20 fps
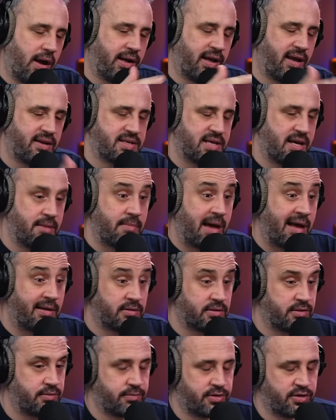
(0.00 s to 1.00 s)
I guess him
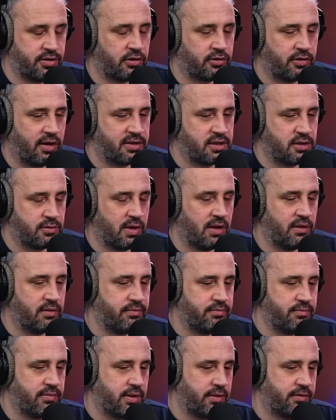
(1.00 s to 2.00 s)
and Snodgrass as well
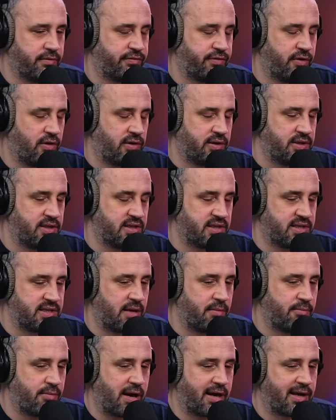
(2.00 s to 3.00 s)
fall into the
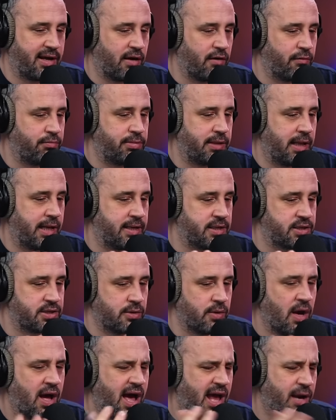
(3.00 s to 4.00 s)
same bracket of players who...
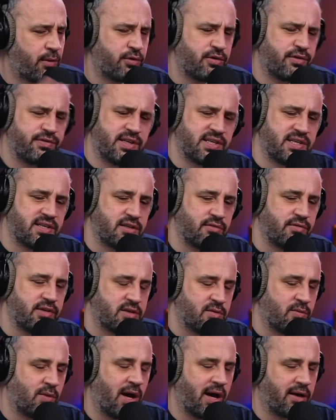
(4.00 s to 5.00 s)
And I wonder if this is the
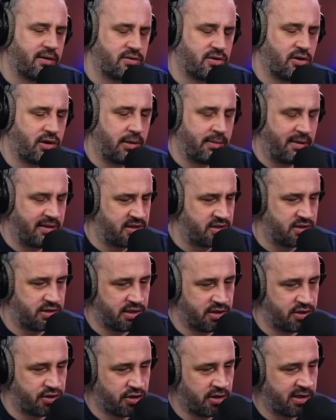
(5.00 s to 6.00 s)
reason why, talking about
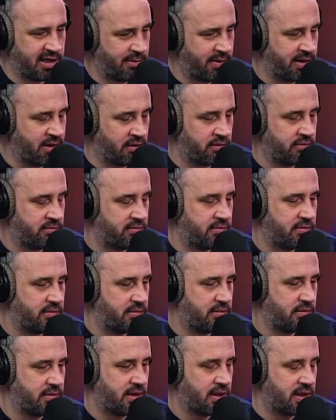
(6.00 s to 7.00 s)
this journey you went on
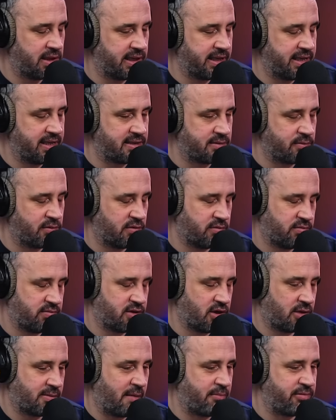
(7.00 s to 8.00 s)
at Leeds, and we'll
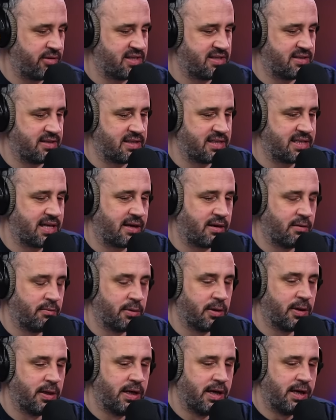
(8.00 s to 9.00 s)
talk about Bristol in a second,
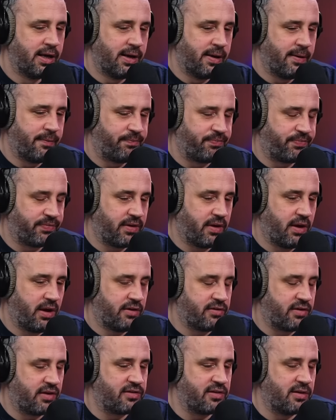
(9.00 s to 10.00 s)
but
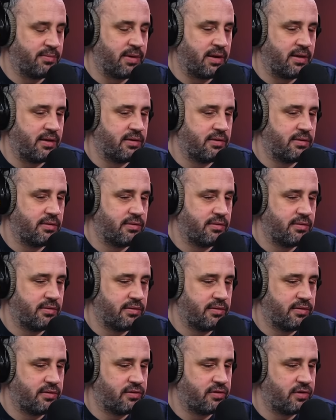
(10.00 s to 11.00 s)
essentially being
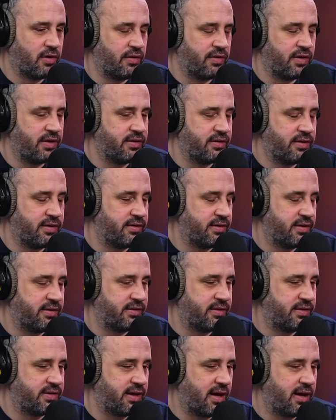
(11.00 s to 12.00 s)
sort of
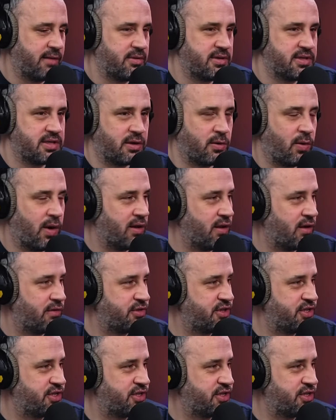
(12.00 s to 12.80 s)
the diamonds in quite a lot of